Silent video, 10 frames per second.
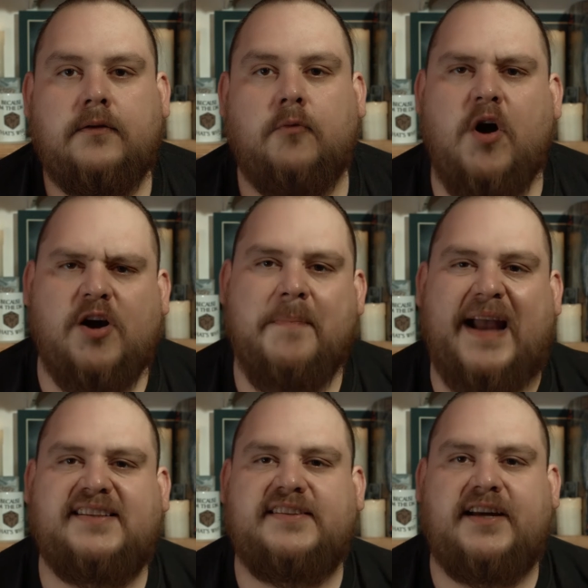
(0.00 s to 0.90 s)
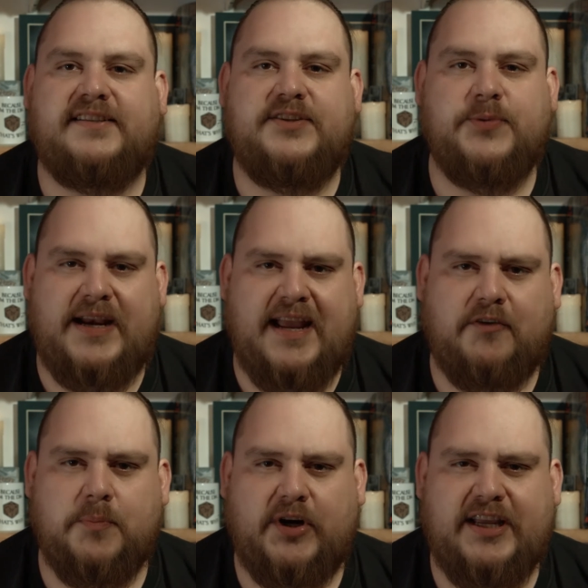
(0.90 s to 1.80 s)
Welcome back to Dirty 20,
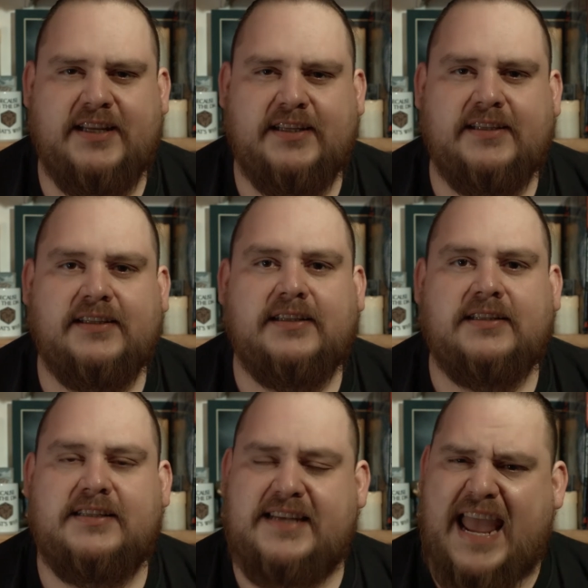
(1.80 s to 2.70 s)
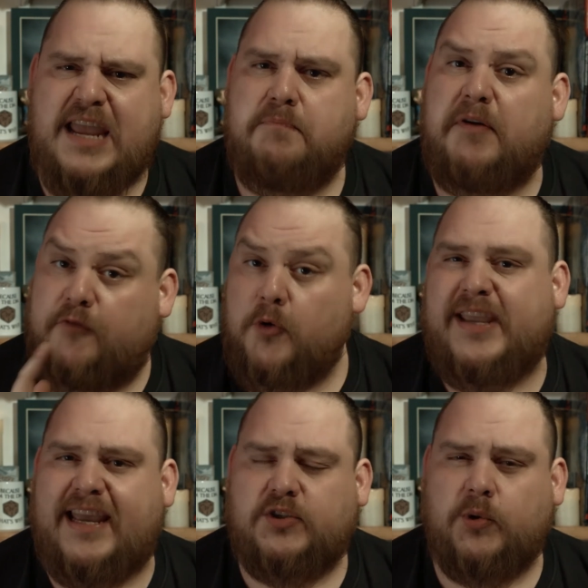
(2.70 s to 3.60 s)
everybody. Today, before we
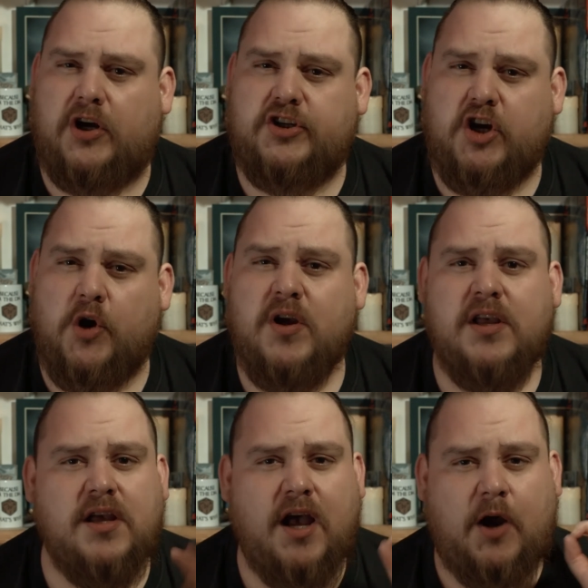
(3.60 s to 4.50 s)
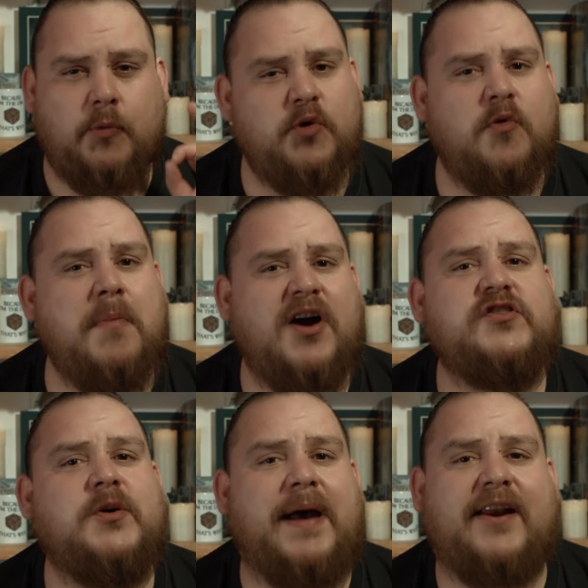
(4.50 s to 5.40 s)
get to our show, I want to remind
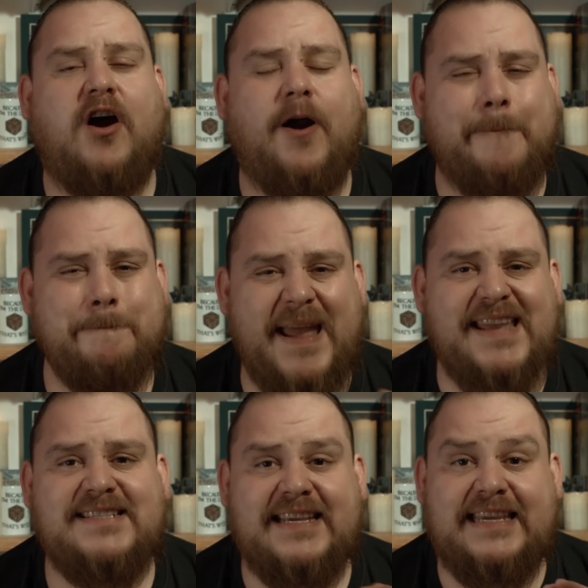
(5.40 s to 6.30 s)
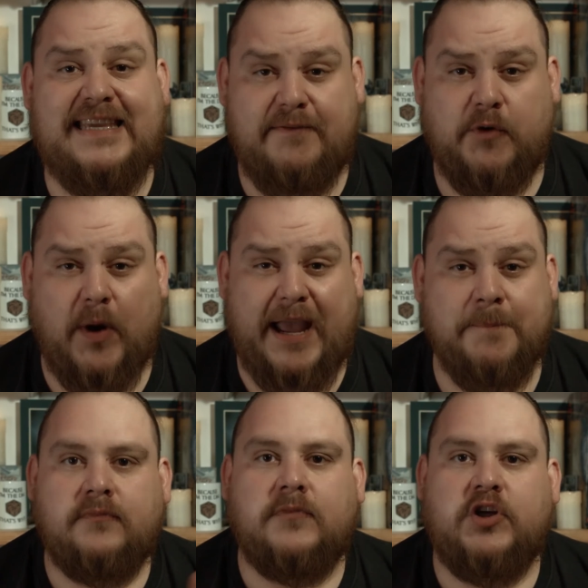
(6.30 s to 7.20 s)
you about our amazing giveaway.
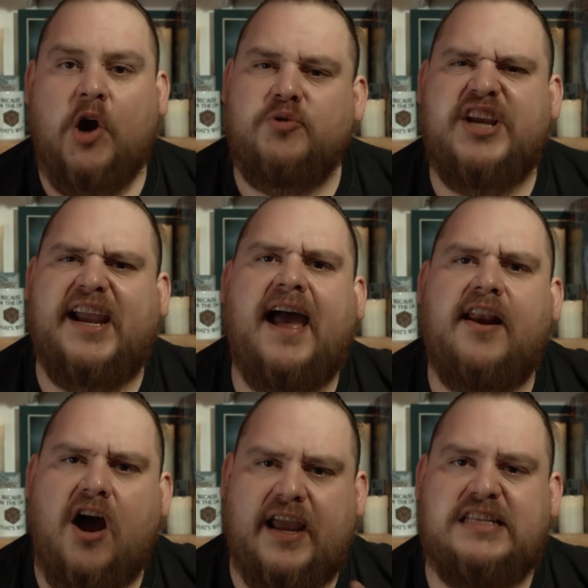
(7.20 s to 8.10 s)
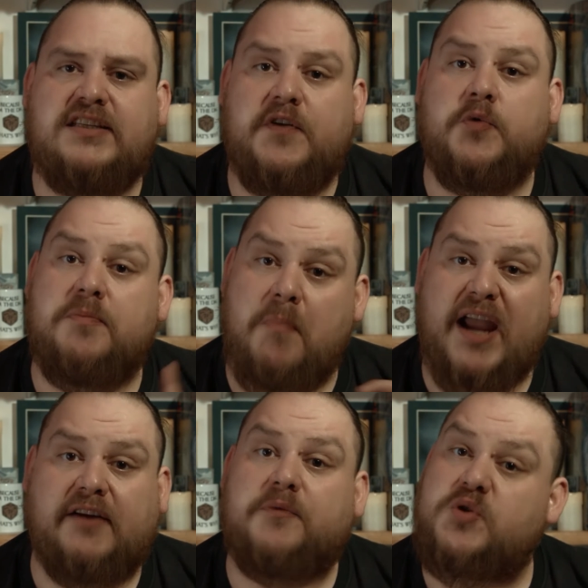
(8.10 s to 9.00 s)
Go check out our interview with
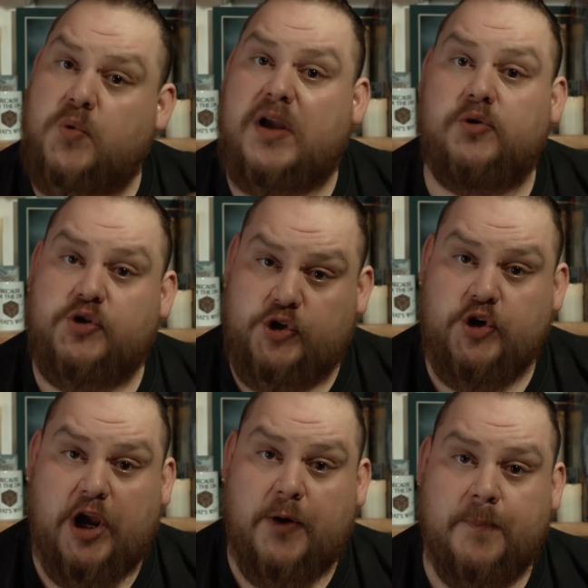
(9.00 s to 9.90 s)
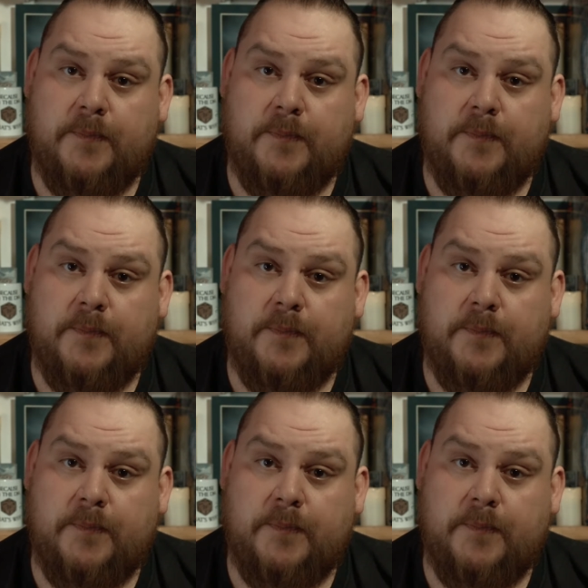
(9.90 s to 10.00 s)
Mike from Squiggle Studio.